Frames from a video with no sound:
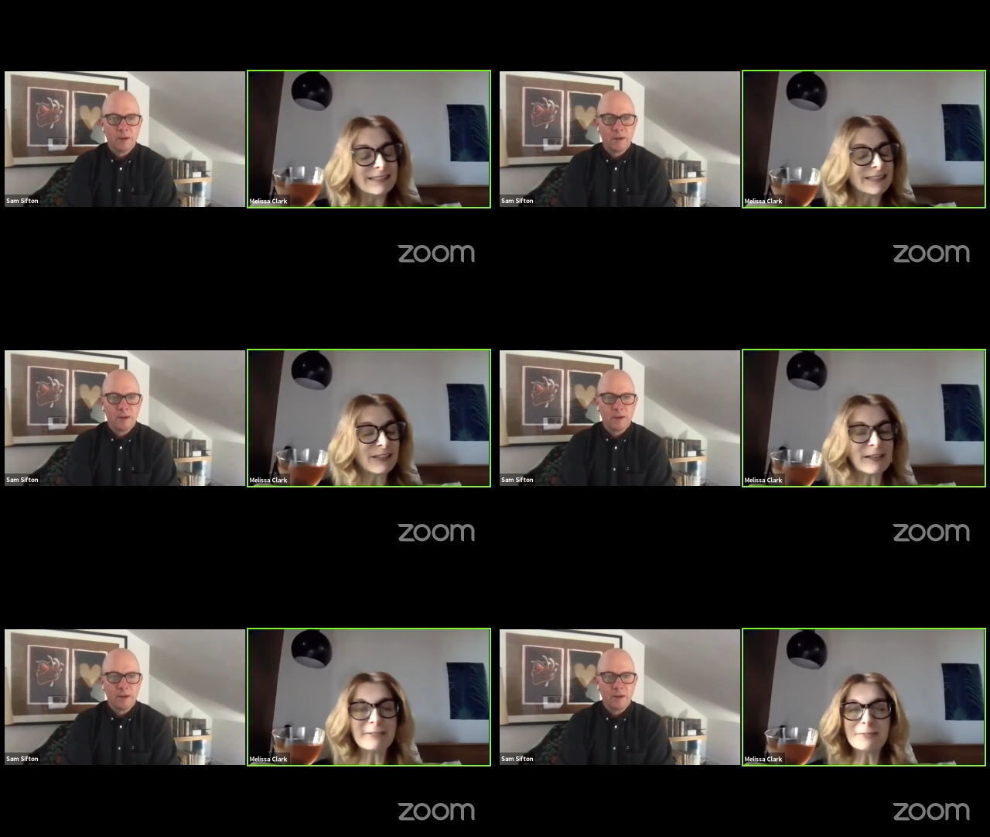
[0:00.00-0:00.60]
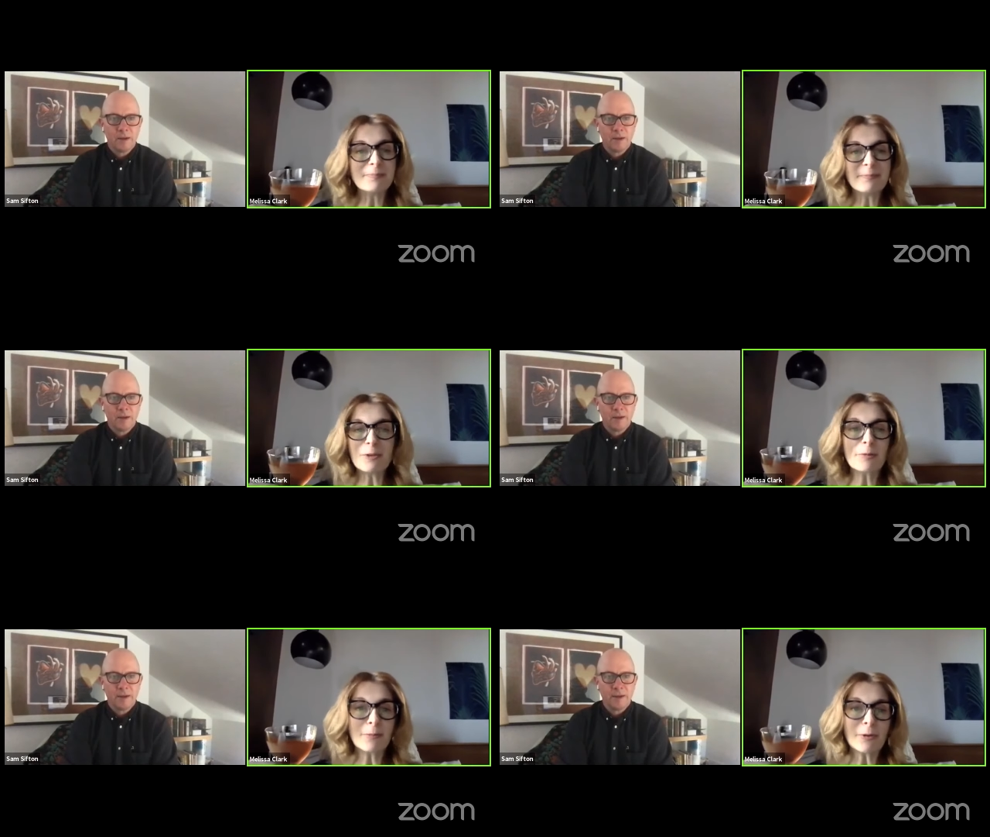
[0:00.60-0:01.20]
Speaker 1: you know,
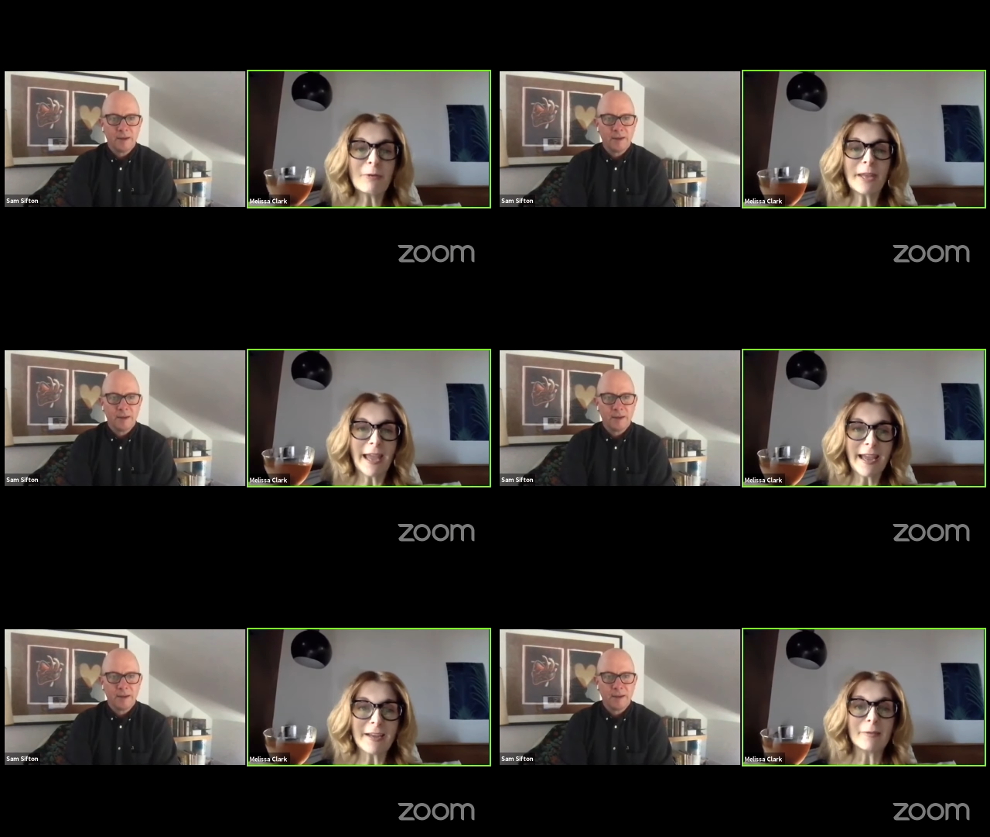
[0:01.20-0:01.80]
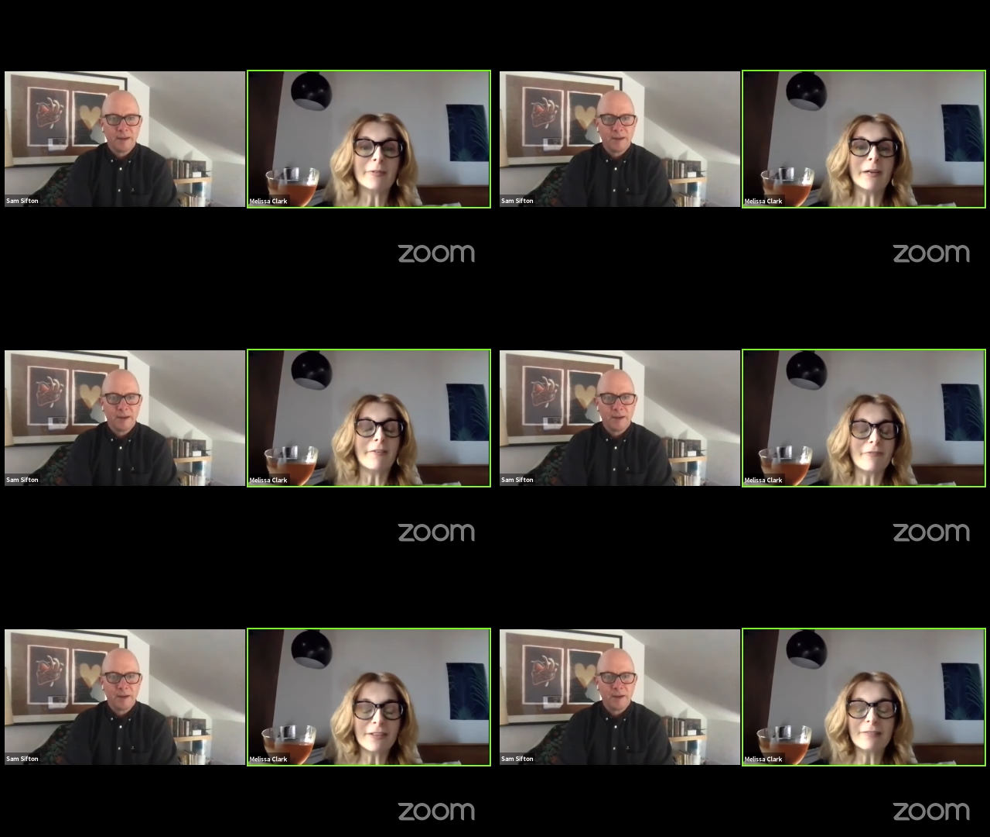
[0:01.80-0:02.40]
we're we're okay. I
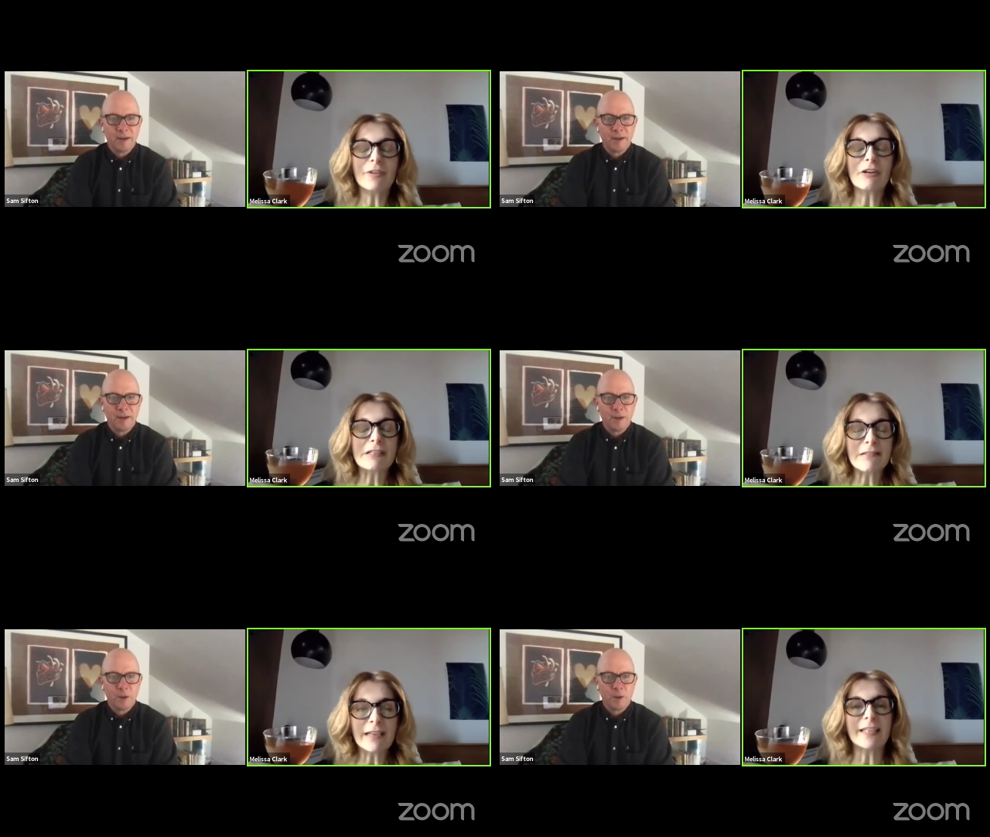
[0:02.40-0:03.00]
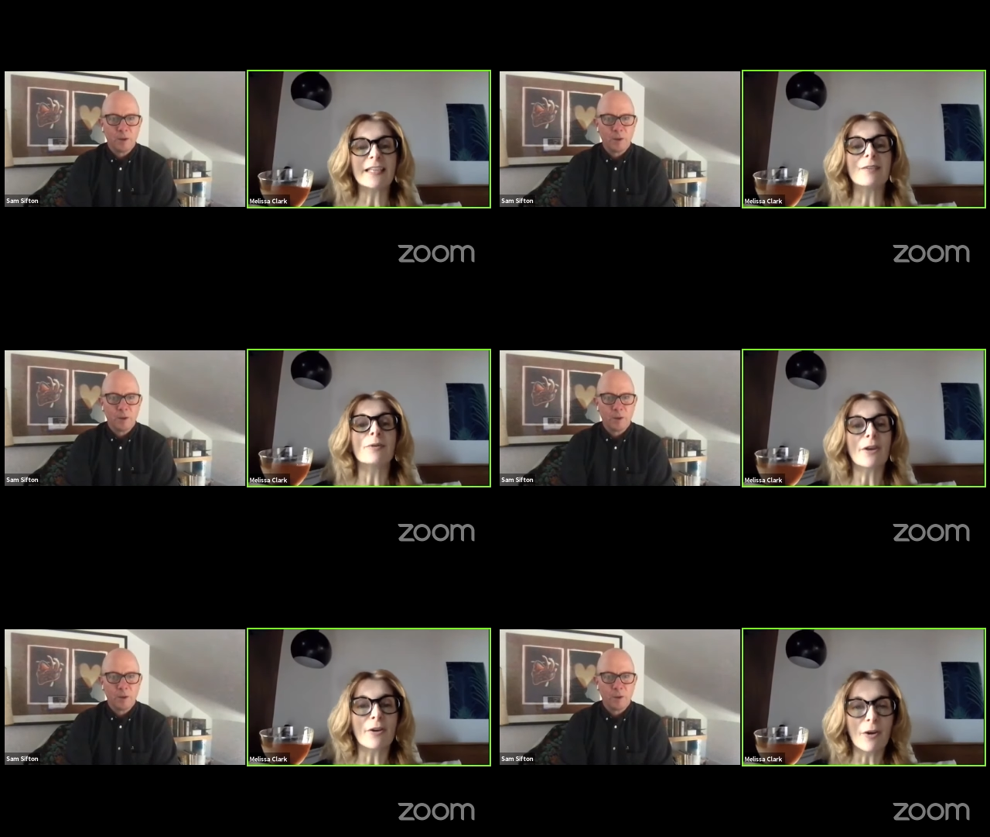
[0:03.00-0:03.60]
feel very lucky.
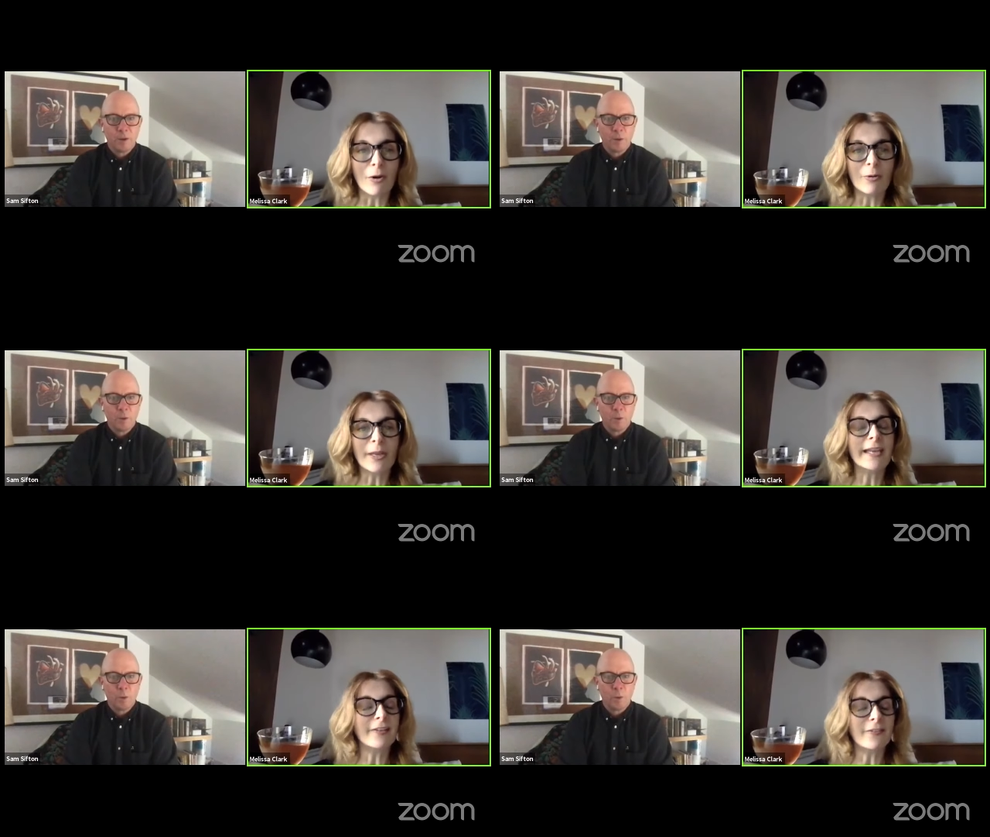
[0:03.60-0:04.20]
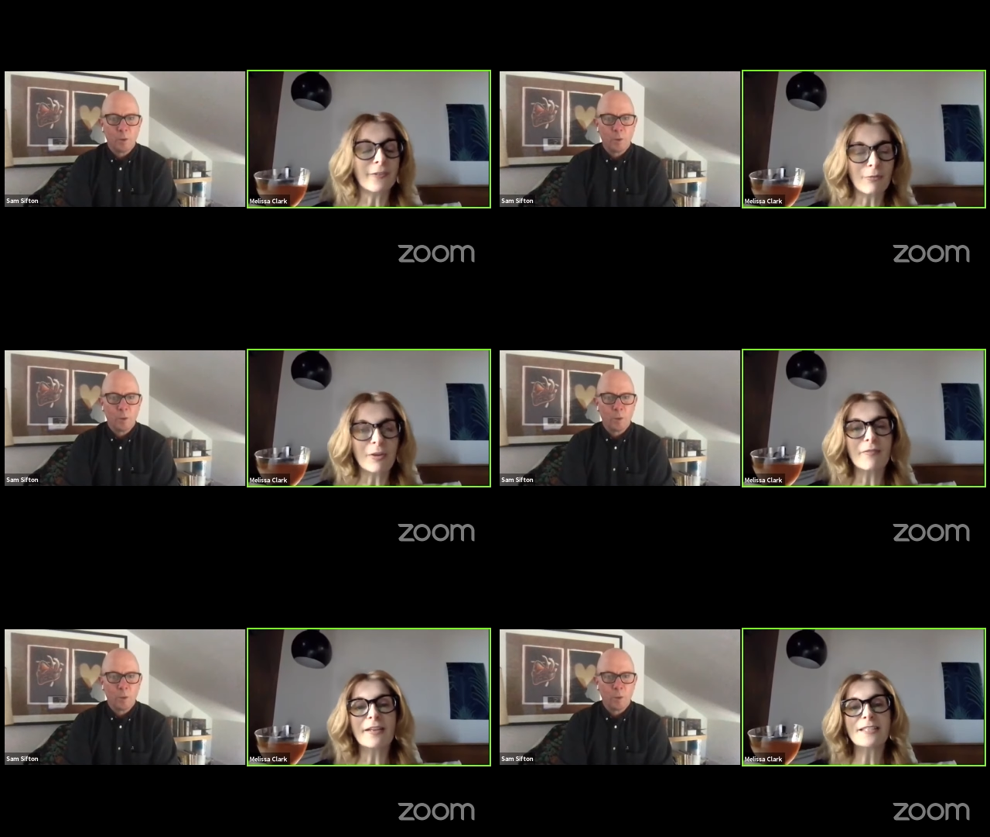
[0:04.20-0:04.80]
We are okay. It's the three
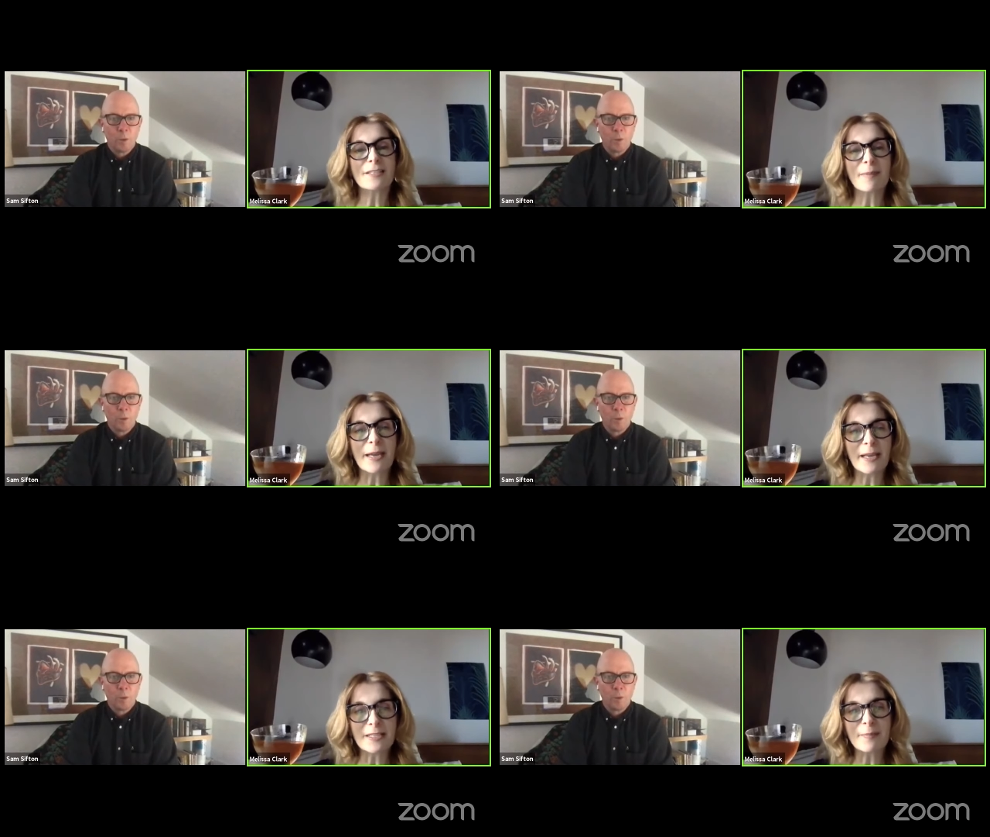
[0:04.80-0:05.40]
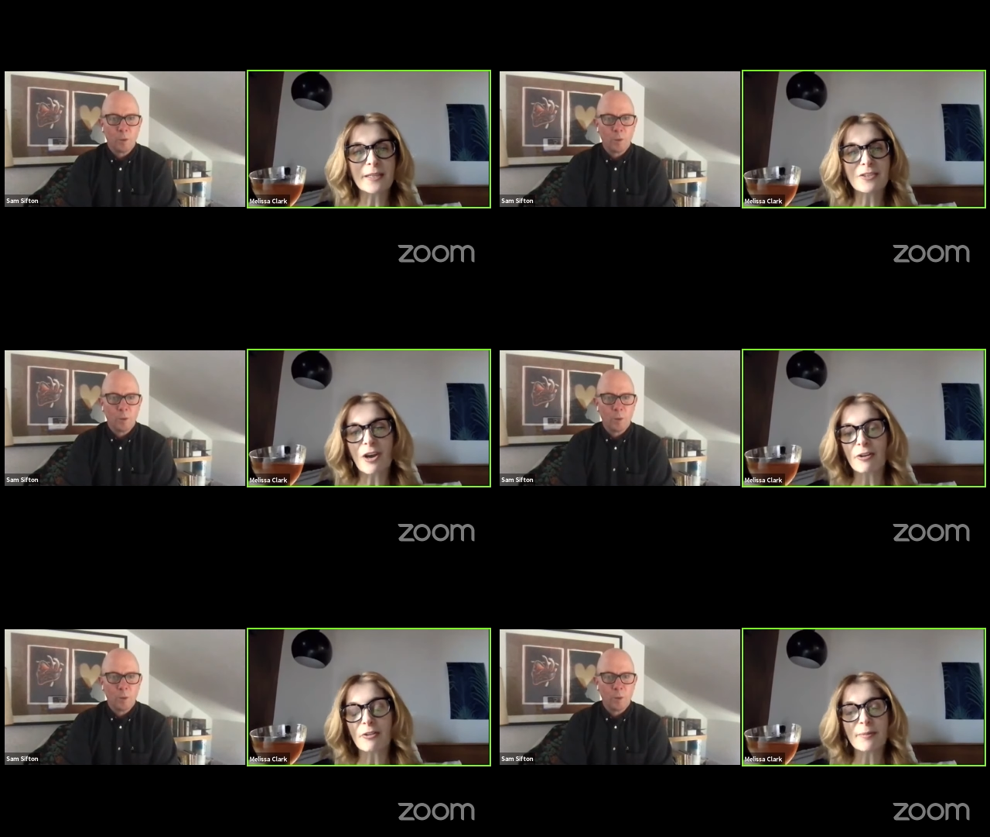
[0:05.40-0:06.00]
of us. It's my husband and
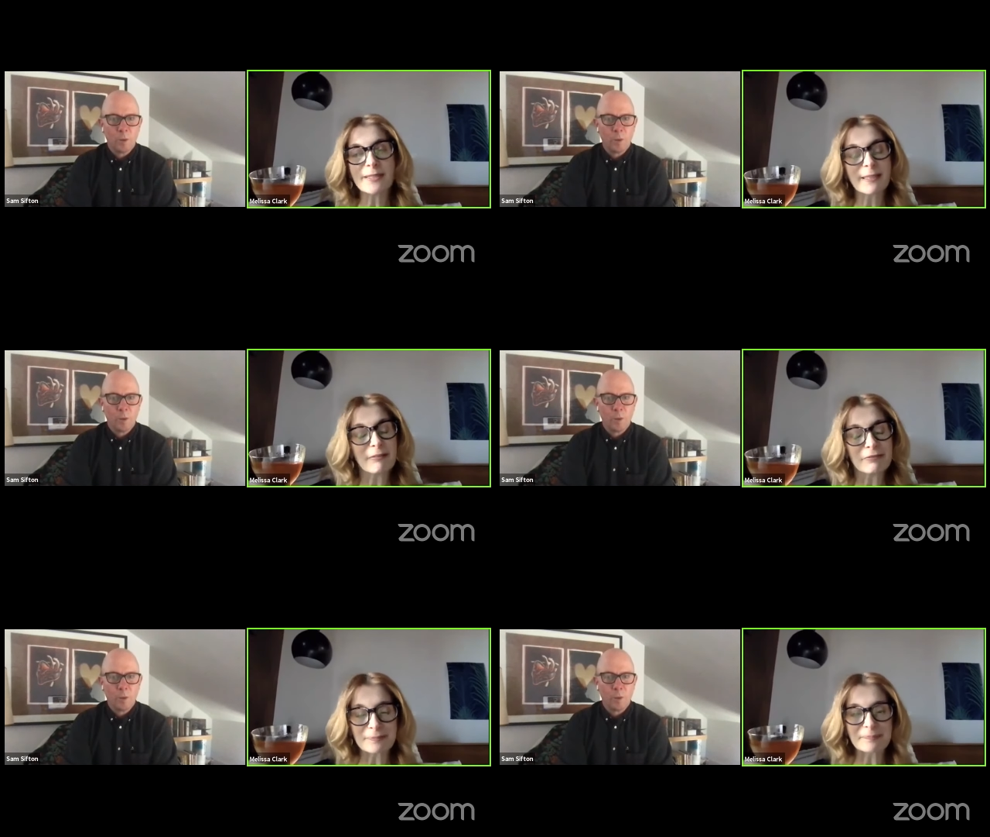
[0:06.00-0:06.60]
daughter and myself.